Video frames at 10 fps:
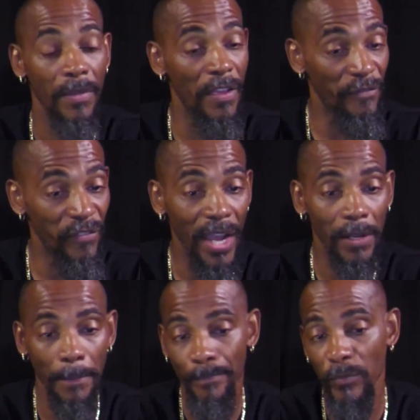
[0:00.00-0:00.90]
In fact,
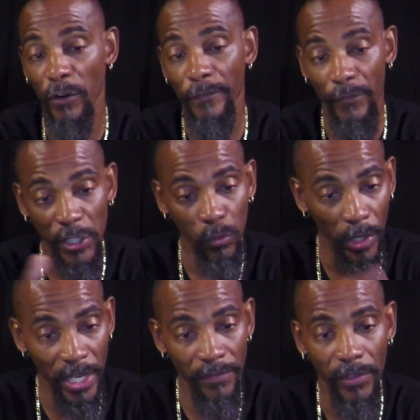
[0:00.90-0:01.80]
your friends will
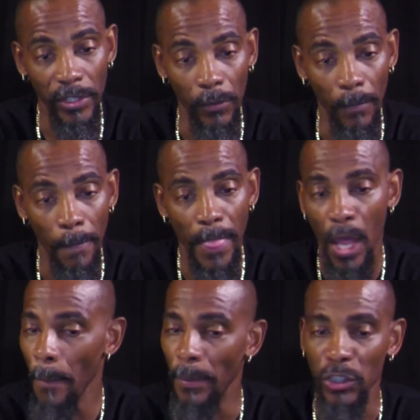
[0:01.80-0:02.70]
envy you,
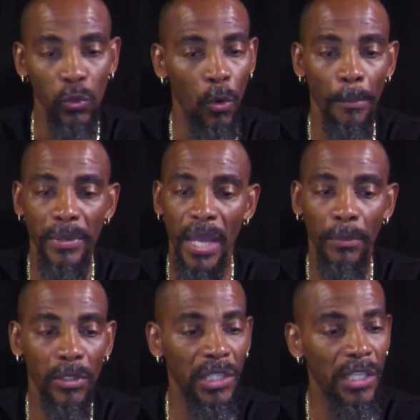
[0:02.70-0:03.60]
but you won't be
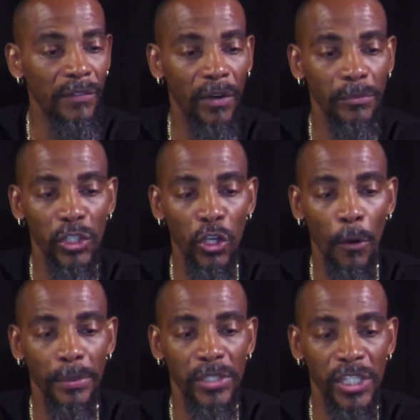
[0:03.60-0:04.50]
able to live up to your
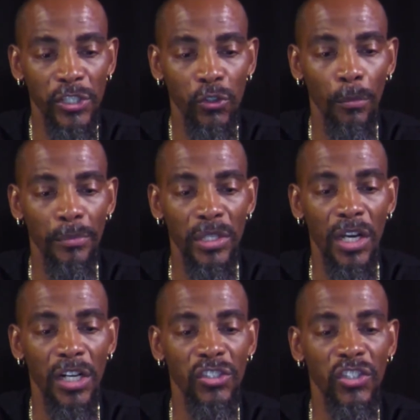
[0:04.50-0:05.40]
potential
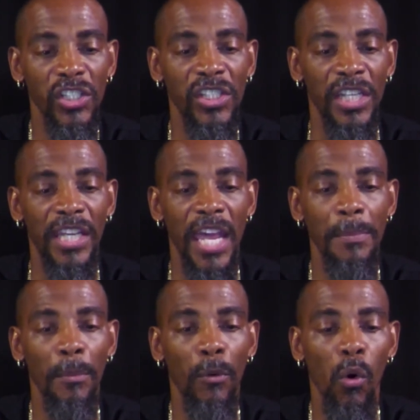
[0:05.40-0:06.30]
because she's
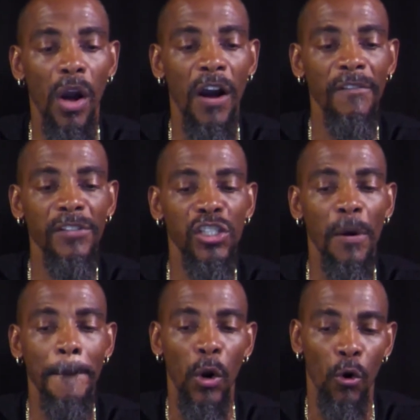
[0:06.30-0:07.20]
incapable of
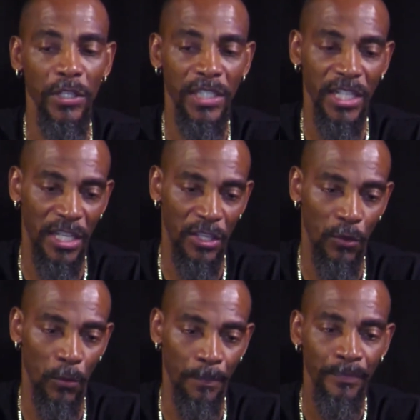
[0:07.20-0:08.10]
supporting you.